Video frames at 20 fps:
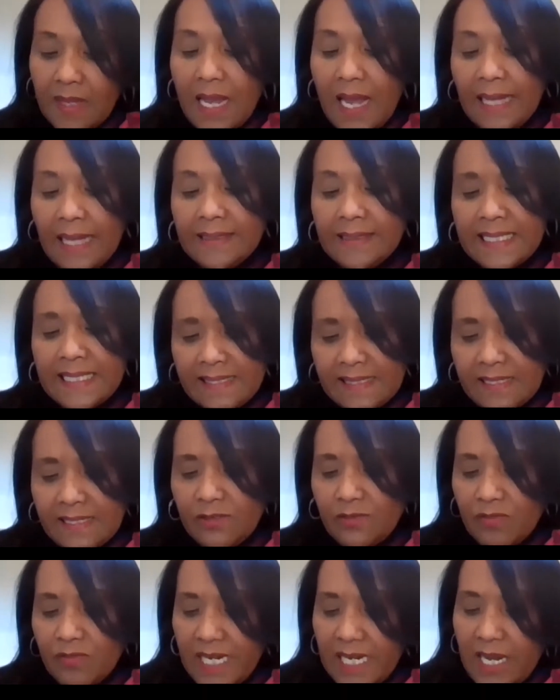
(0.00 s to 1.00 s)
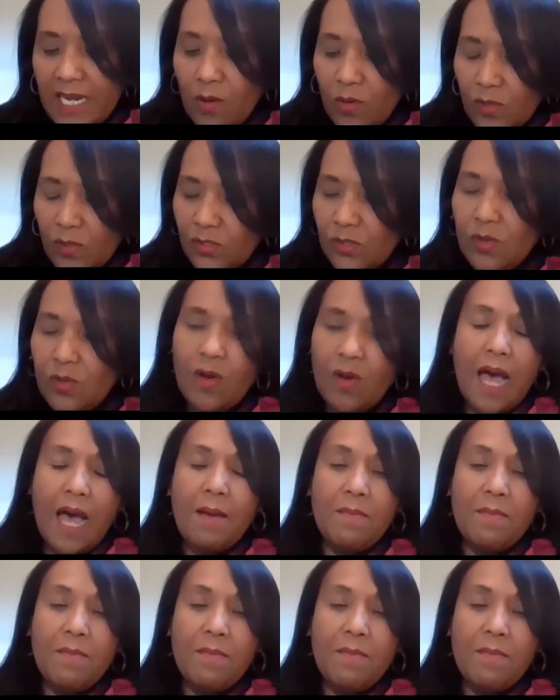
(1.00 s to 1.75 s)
And this is really also